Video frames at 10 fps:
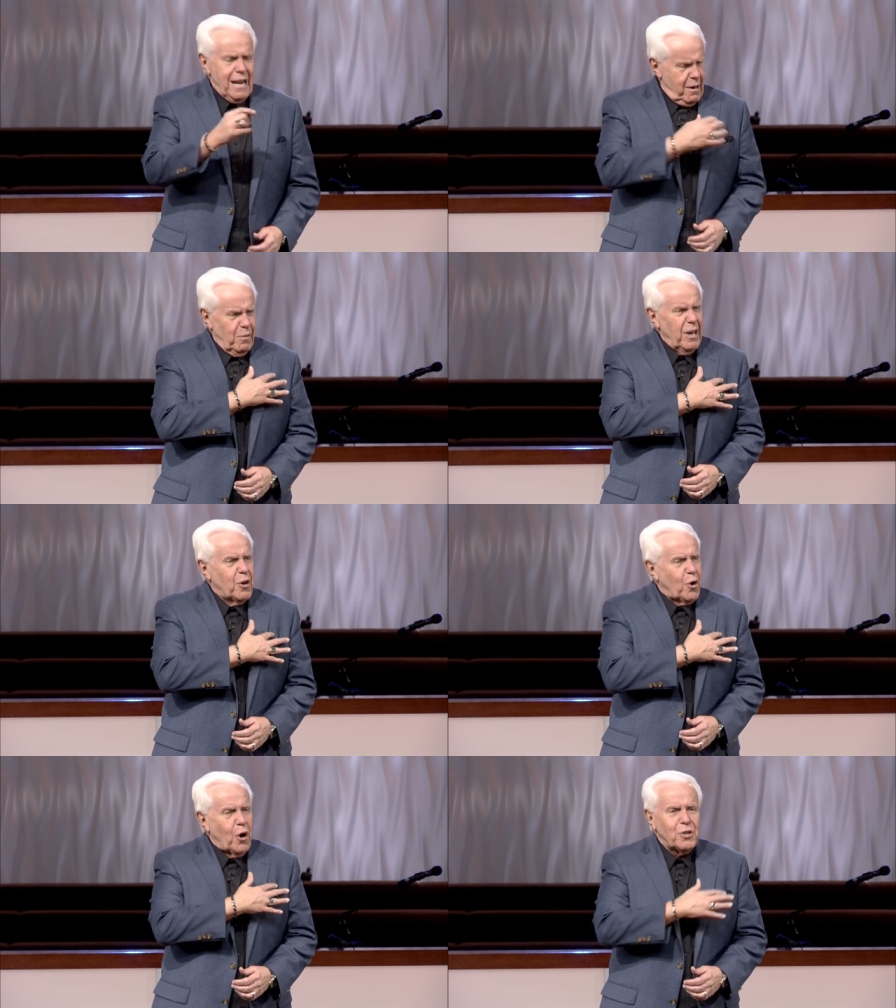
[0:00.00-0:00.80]
a little
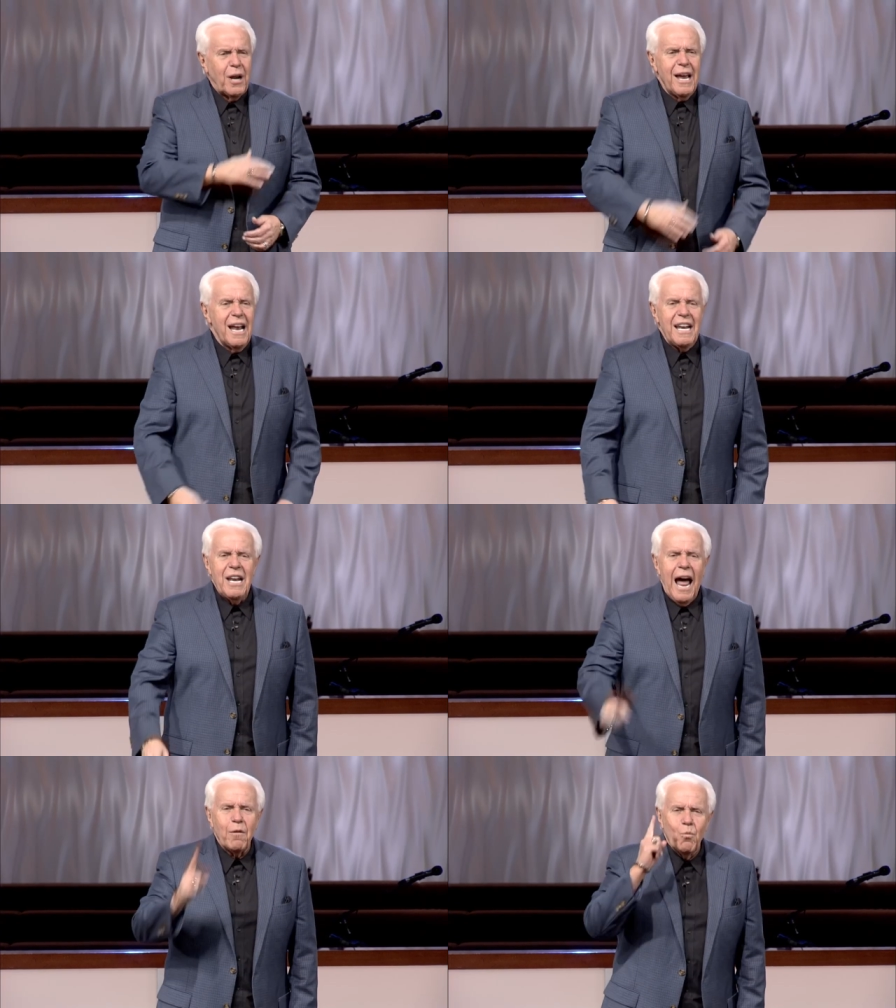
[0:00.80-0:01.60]
cross on
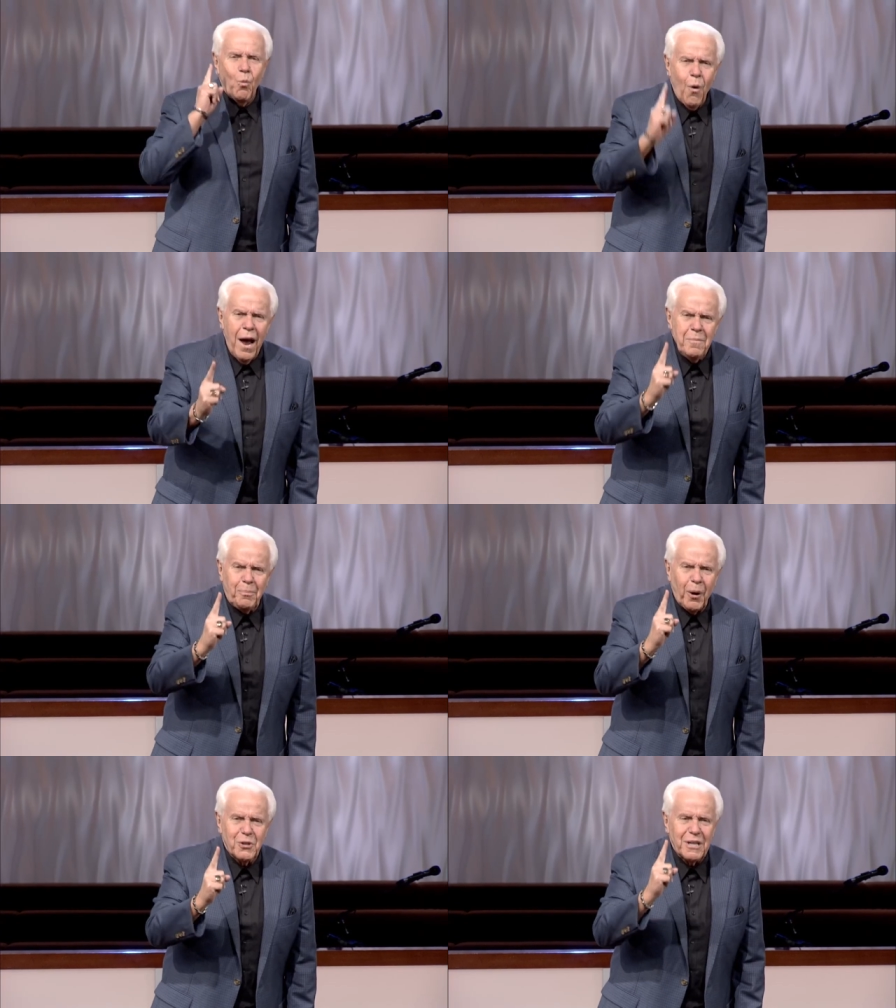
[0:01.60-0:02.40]
not one
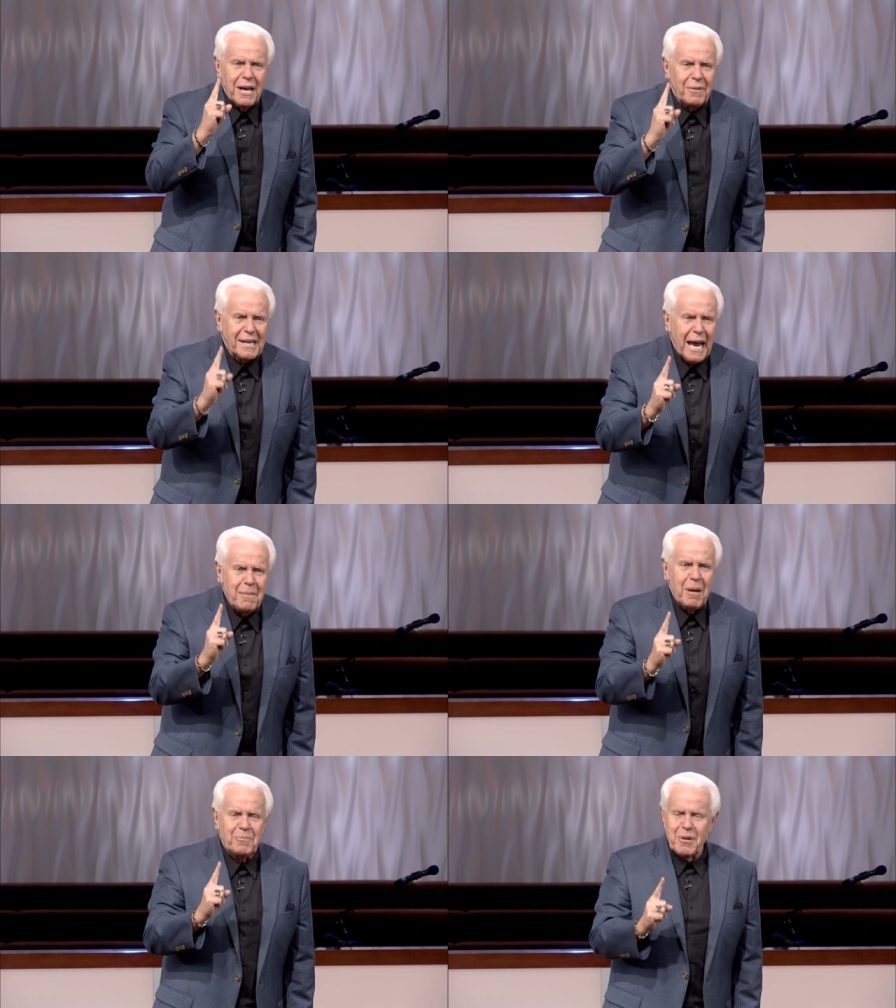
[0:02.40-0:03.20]
person ever
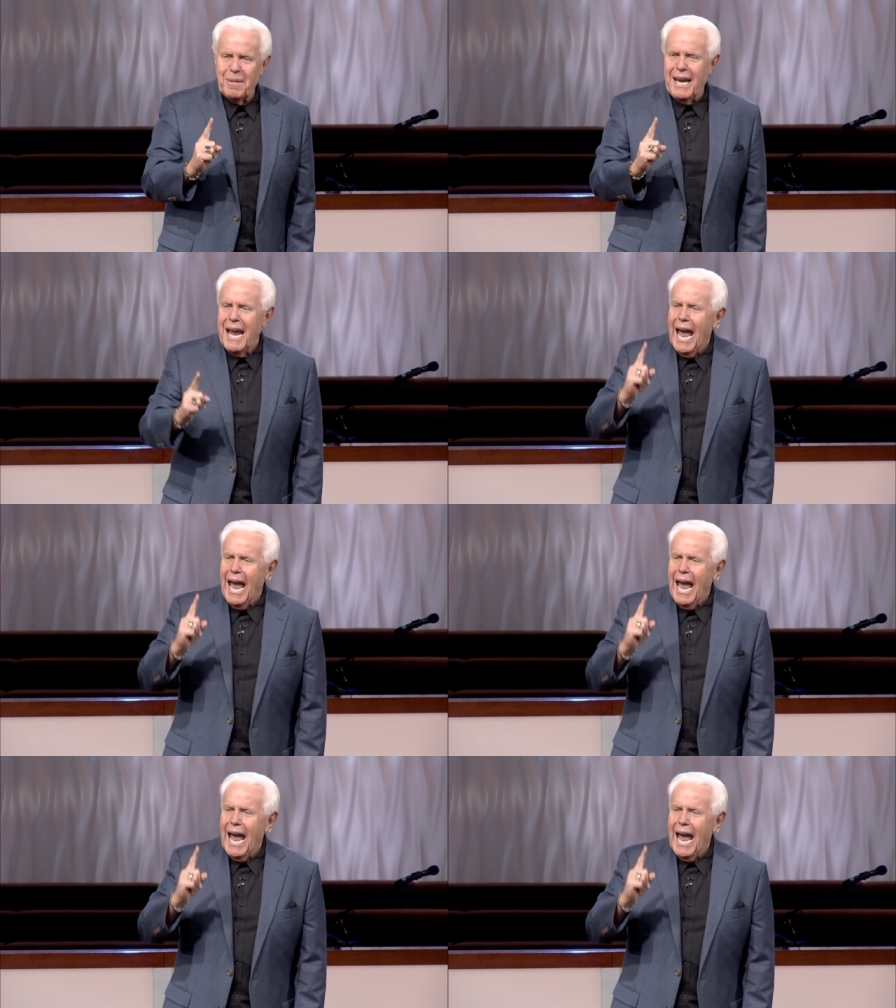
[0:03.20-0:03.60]
came up to me